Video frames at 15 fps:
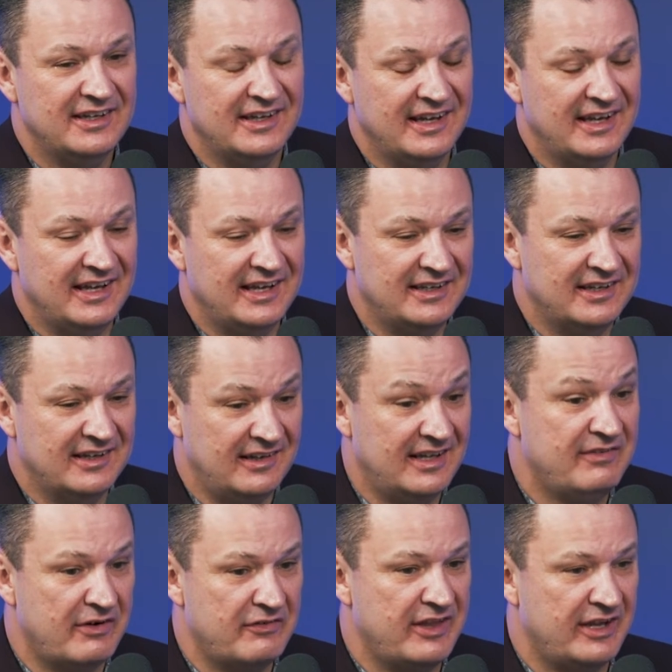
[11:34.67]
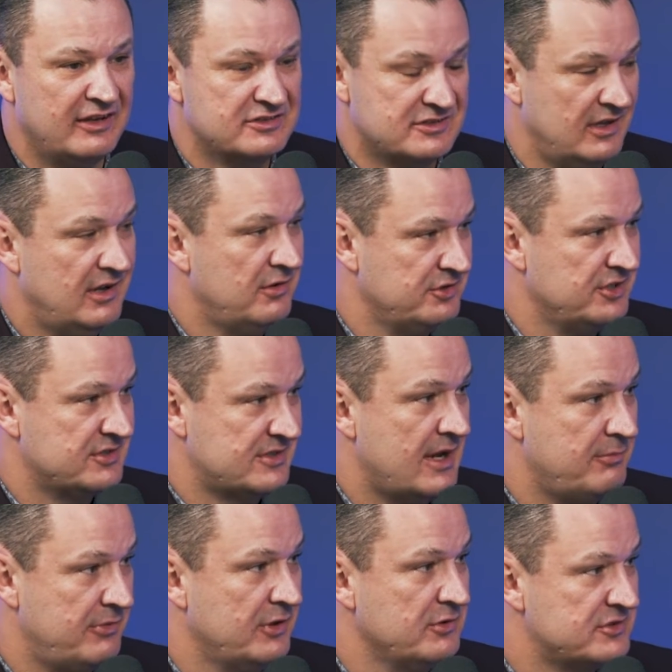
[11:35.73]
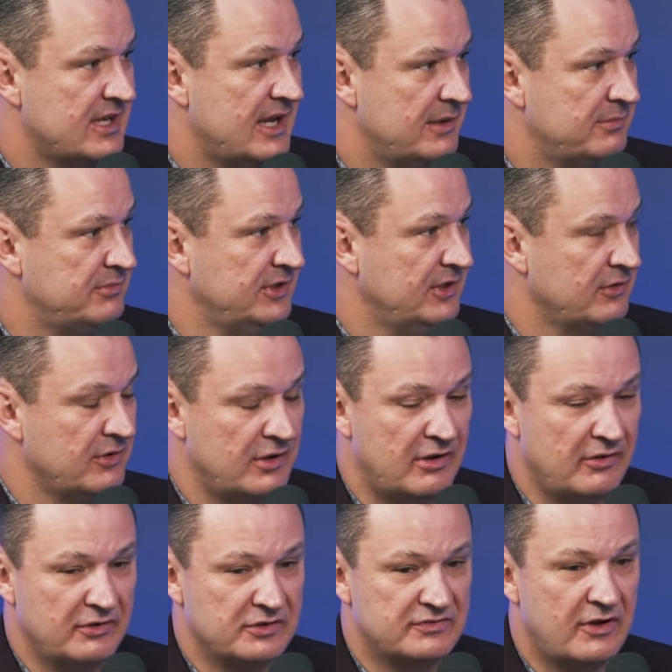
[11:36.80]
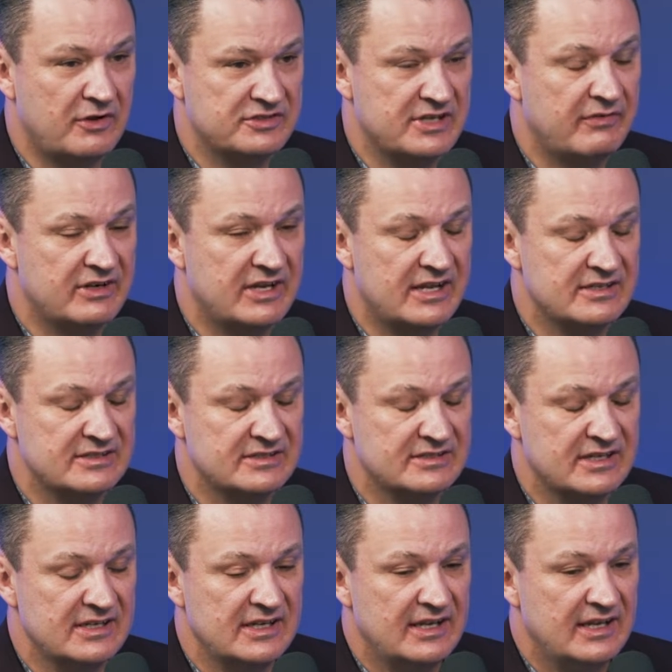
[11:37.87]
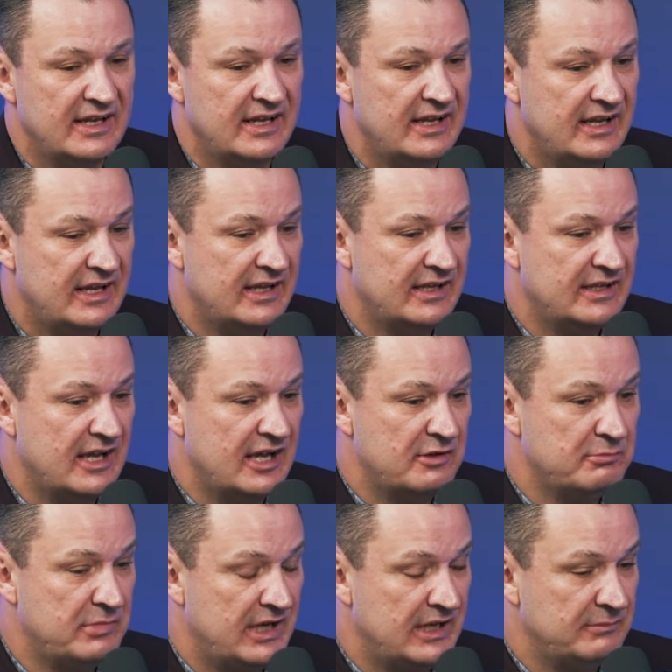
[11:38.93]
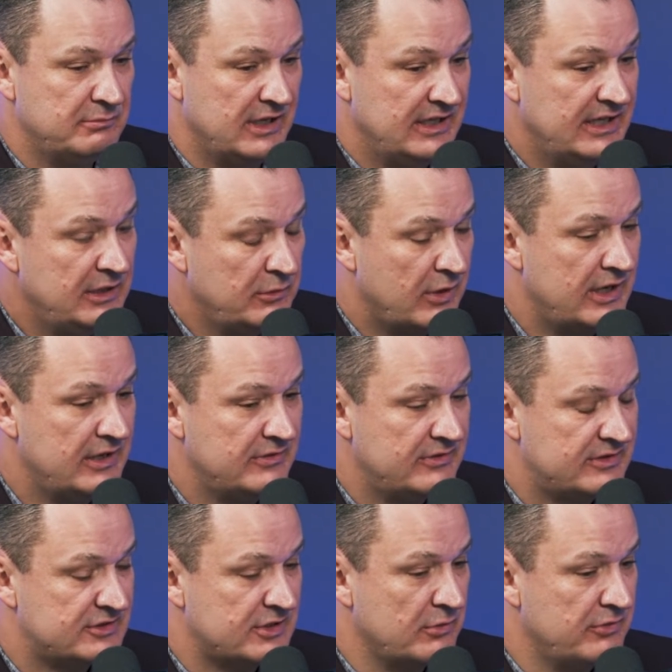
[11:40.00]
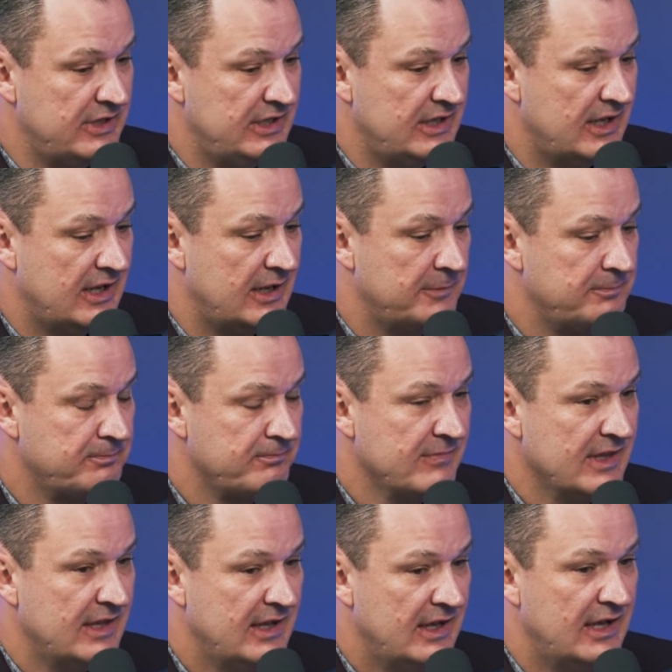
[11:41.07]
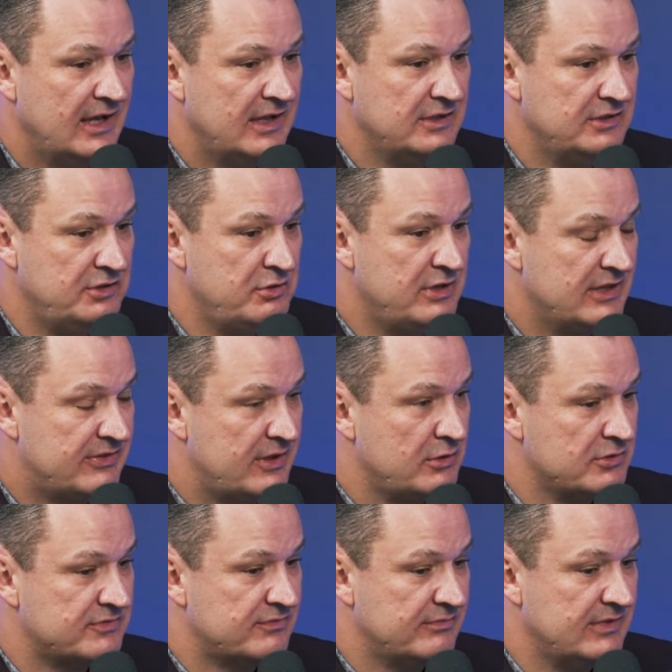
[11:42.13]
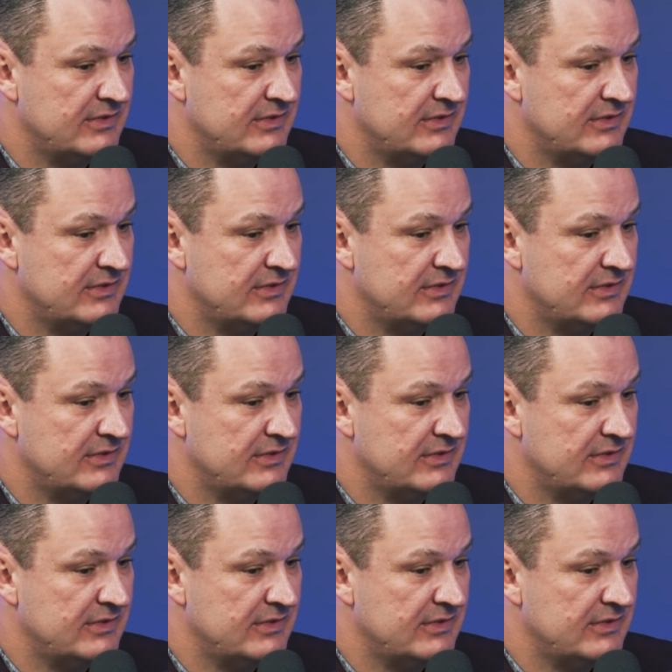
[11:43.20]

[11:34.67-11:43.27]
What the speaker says: And leave everything else alone. Just stop those type, all those false advertisings. And but anyway, so the you get those